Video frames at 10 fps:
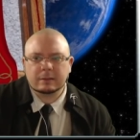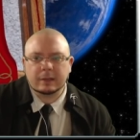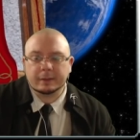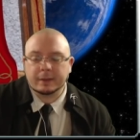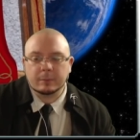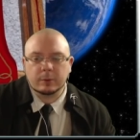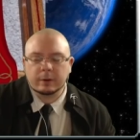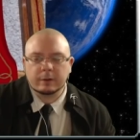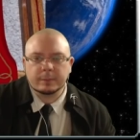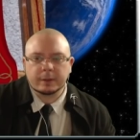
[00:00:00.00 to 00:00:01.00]
not that I'm
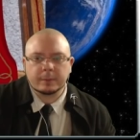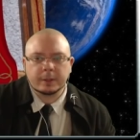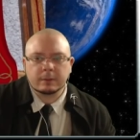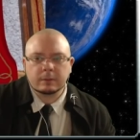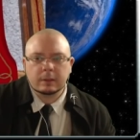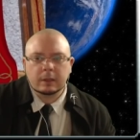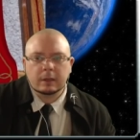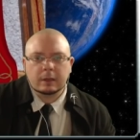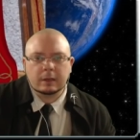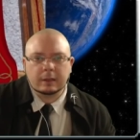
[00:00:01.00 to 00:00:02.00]
aware of, Micromono,
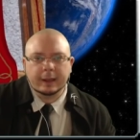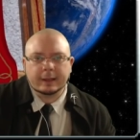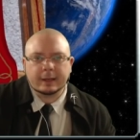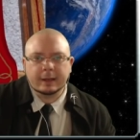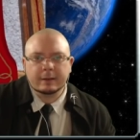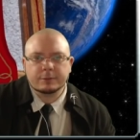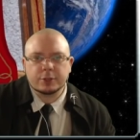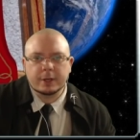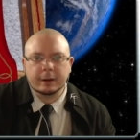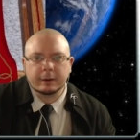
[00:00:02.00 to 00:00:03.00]
a kind of
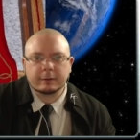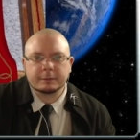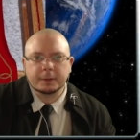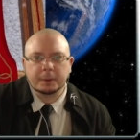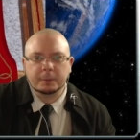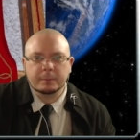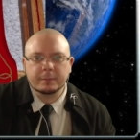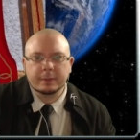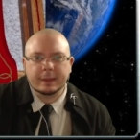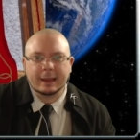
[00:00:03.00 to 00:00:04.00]
generic film
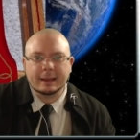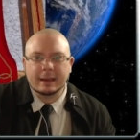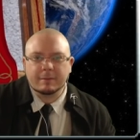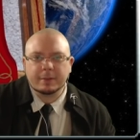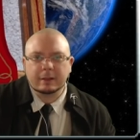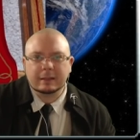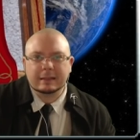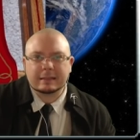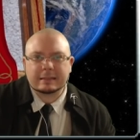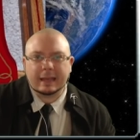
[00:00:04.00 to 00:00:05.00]
that
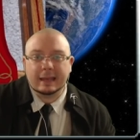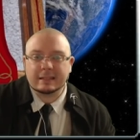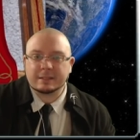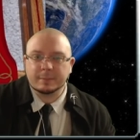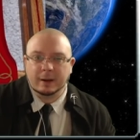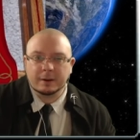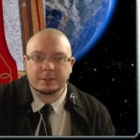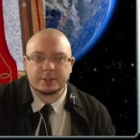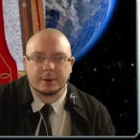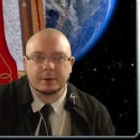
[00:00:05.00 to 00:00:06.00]
nevertheless had some
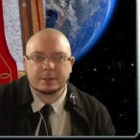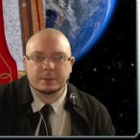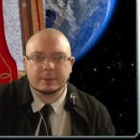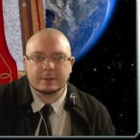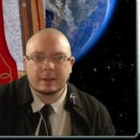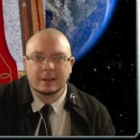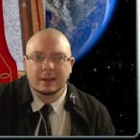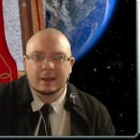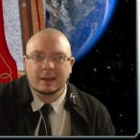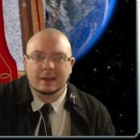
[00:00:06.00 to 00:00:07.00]
honest heart to it.
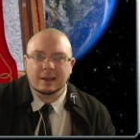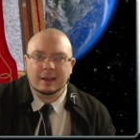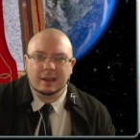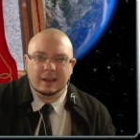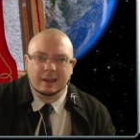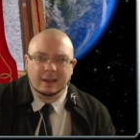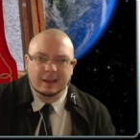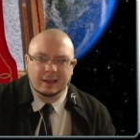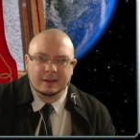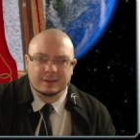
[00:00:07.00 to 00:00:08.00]

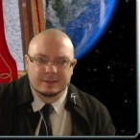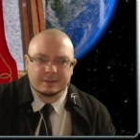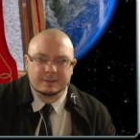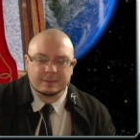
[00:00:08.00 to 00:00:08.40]
And,